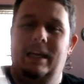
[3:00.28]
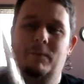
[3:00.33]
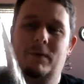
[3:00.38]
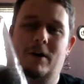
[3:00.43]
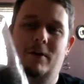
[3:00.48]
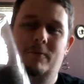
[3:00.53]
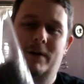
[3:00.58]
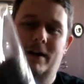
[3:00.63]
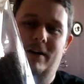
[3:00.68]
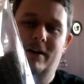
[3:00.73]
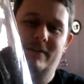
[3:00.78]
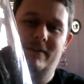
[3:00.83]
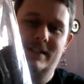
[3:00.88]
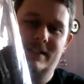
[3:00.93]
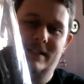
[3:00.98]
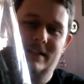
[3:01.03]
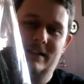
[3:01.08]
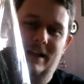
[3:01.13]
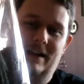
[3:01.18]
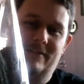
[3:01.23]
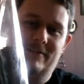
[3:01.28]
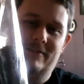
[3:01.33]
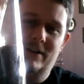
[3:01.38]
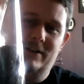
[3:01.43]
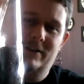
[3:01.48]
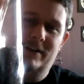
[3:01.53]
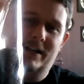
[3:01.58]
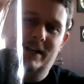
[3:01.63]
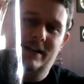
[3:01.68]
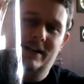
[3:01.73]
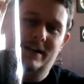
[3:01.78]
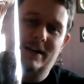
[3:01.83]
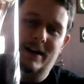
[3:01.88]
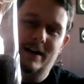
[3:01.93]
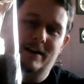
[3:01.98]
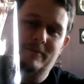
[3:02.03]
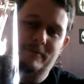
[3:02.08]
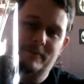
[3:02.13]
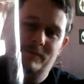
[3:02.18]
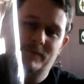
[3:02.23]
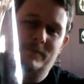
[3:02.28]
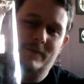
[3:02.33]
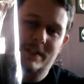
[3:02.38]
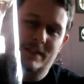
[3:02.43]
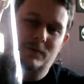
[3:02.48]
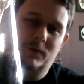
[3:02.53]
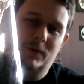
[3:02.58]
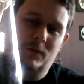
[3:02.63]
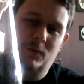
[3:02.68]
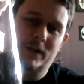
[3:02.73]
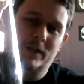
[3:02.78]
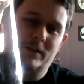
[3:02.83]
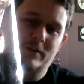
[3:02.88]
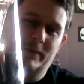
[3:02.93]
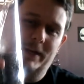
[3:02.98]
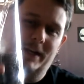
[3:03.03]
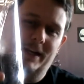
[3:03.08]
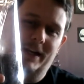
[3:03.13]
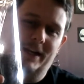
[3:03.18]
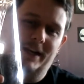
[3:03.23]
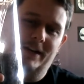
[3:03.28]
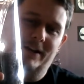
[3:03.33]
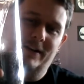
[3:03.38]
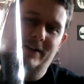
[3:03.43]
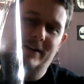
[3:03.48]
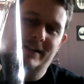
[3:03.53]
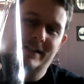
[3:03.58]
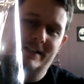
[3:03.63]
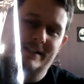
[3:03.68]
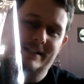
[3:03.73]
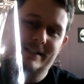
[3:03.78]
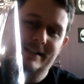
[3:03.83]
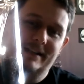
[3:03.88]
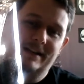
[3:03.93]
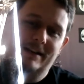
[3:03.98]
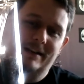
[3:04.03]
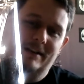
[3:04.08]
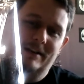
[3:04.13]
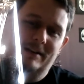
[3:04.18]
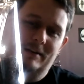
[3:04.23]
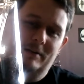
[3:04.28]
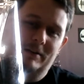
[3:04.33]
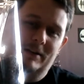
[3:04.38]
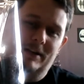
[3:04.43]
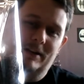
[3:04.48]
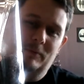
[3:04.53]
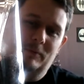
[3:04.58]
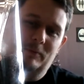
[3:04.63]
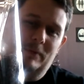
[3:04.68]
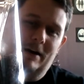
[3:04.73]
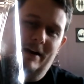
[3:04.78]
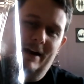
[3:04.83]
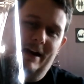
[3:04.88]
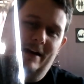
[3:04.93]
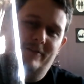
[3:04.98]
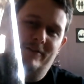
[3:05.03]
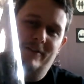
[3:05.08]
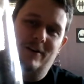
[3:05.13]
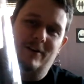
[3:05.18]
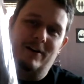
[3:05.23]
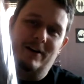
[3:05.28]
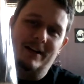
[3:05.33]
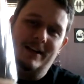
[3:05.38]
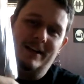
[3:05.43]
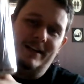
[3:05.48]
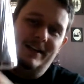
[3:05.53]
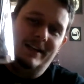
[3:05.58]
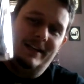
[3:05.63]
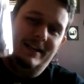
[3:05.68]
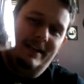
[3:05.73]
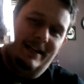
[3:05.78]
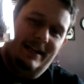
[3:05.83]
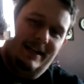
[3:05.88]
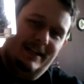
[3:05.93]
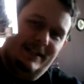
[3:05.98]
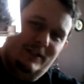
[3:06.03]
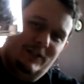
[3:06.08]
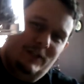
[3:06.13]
all my harvested lavender in. With winter being here, it's about half gone, as you